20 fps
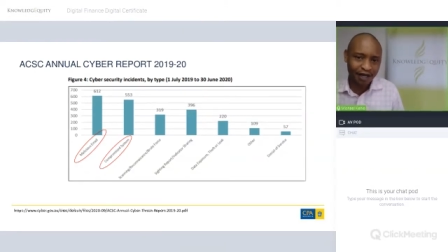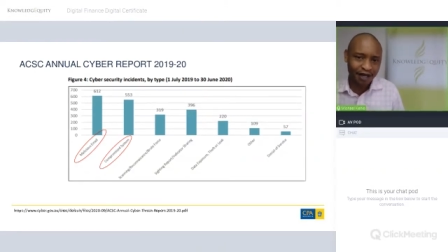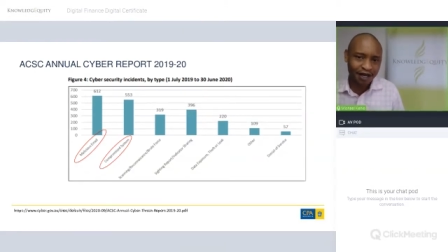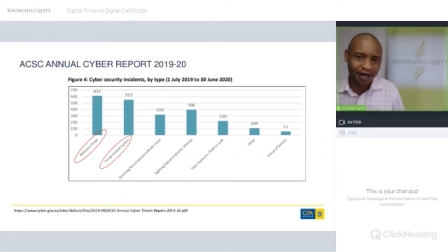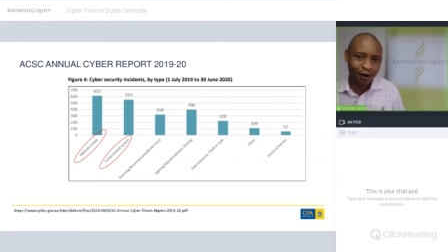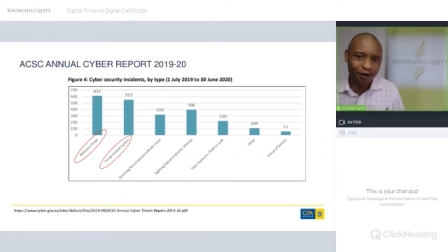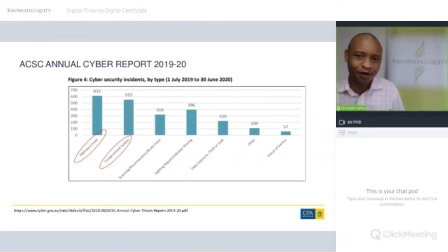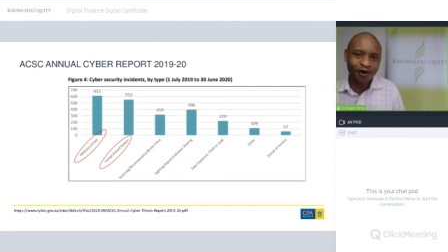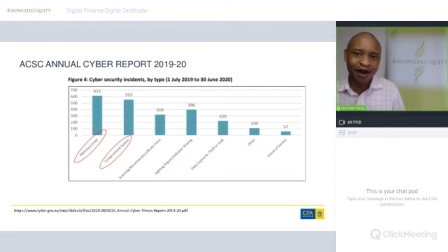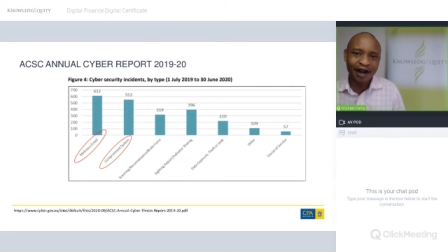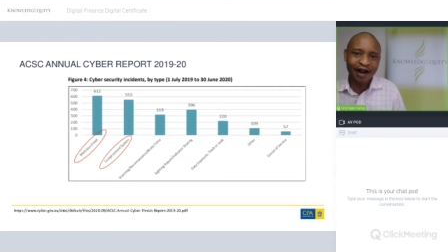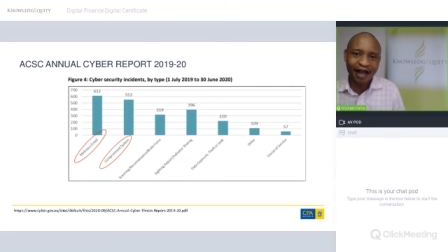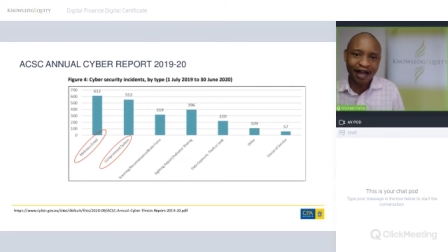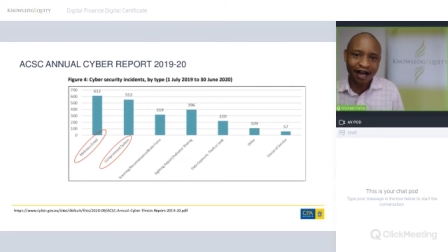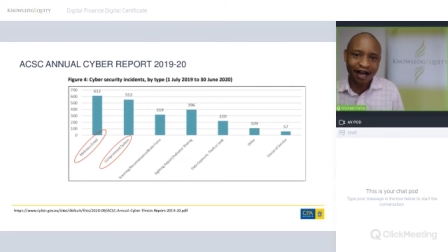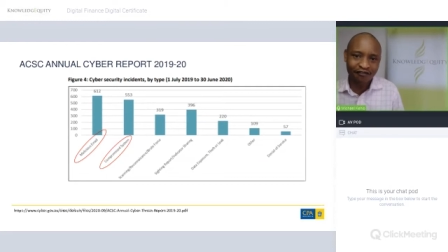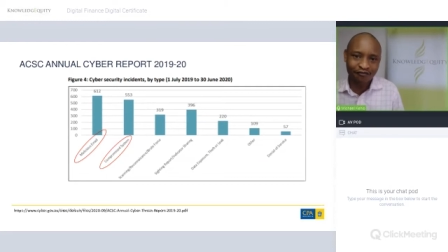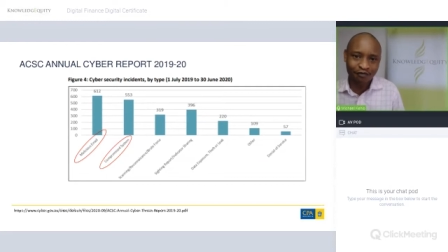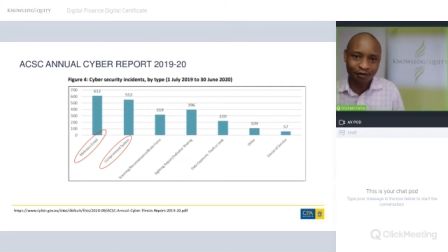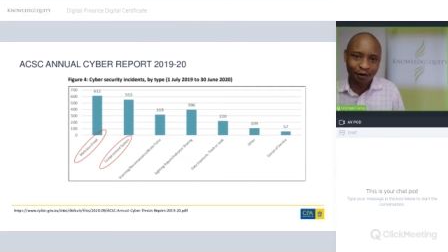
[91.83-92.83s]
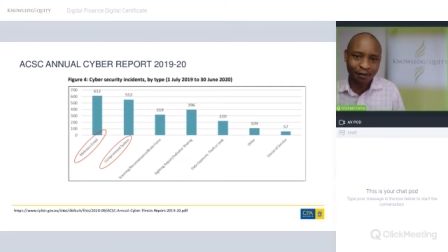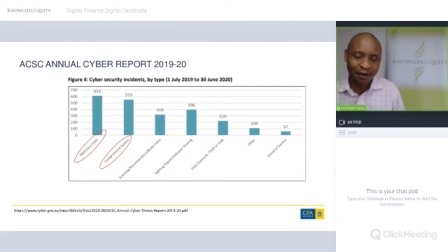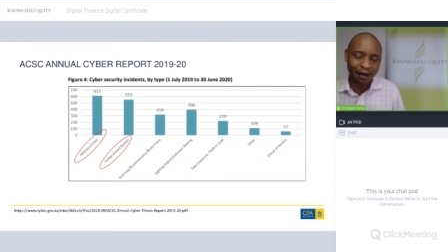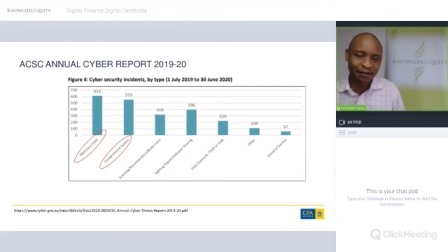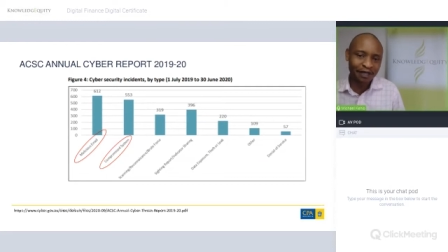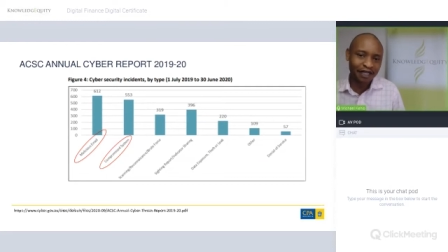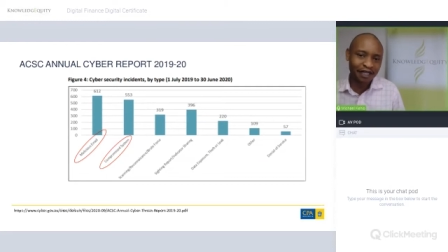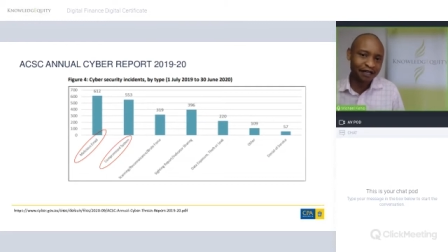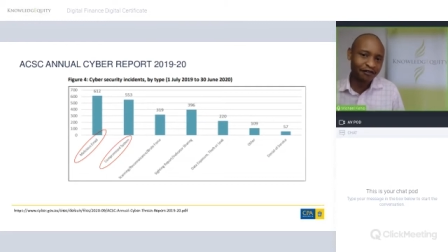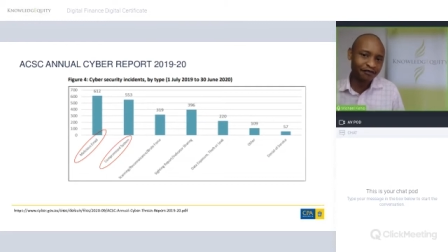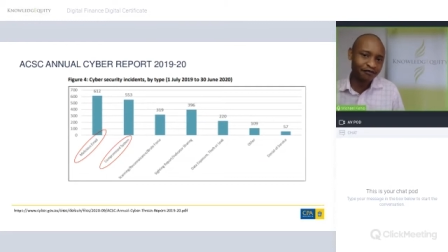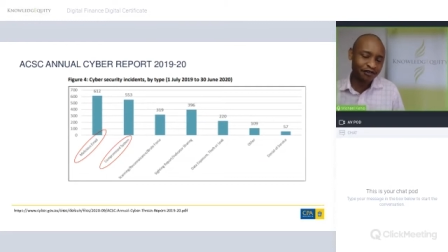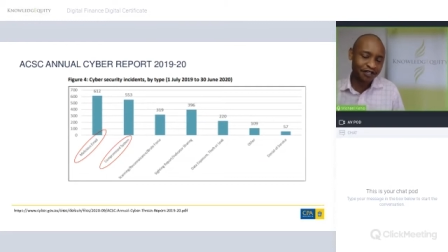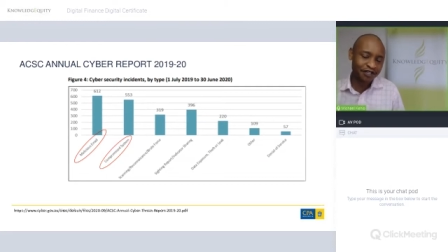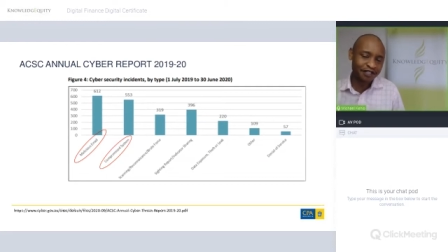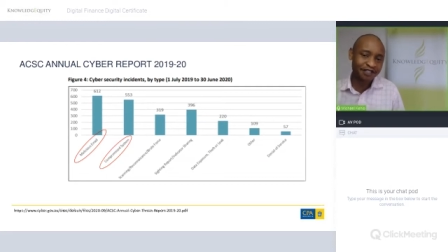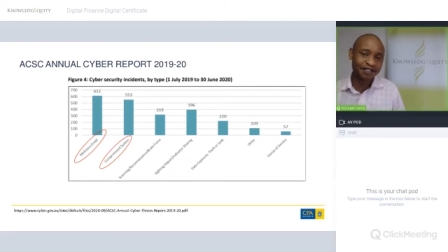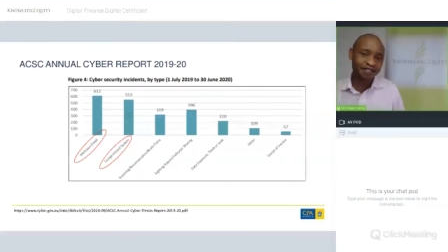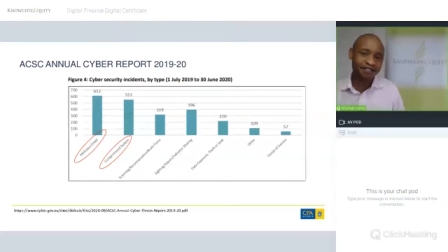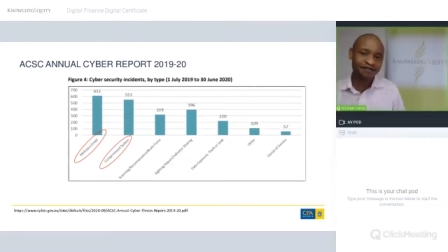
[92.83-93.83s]
Now, you and I have probably
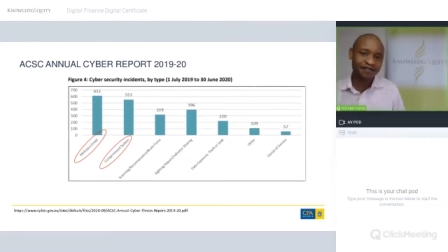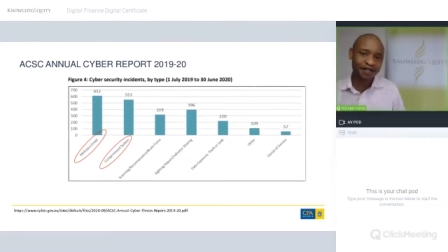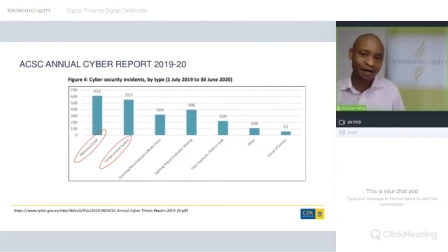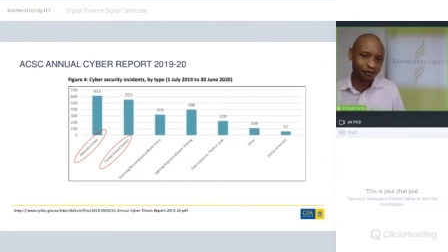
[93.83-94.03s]
received,